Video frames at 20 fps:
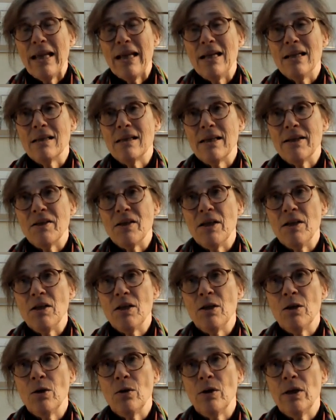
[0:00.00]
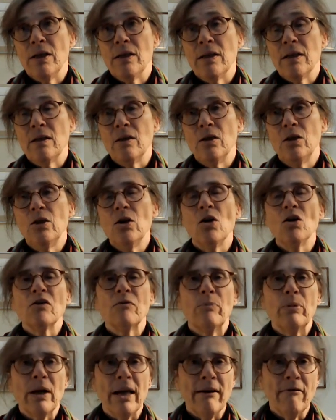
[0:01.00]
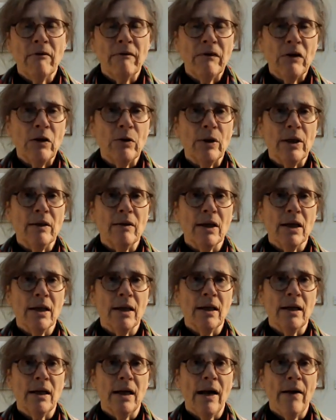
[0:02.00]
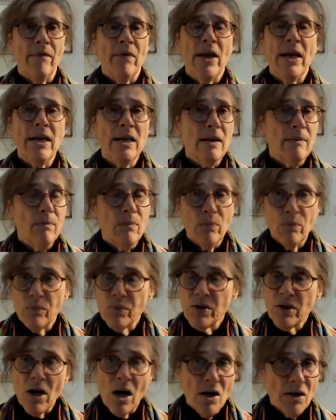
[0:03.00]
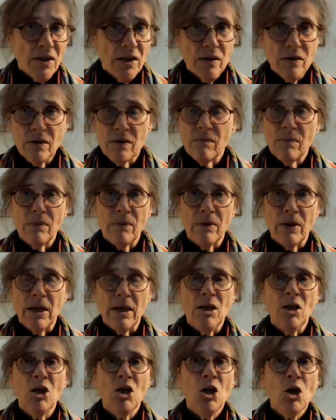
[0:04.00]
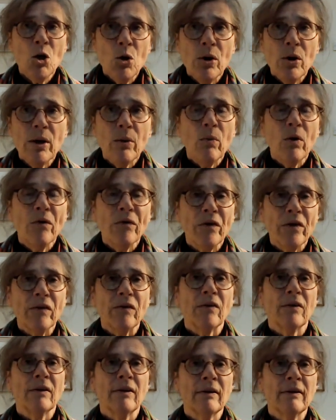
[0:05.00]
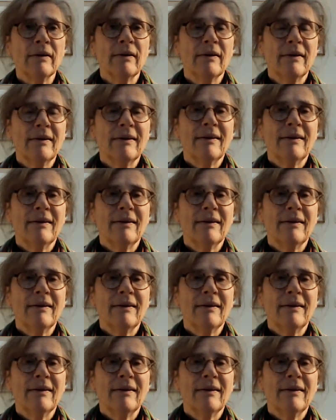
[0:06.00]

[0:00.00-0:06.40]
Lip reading: in 62, and he did a lot of play reviewing there. And then he knew he wanted to,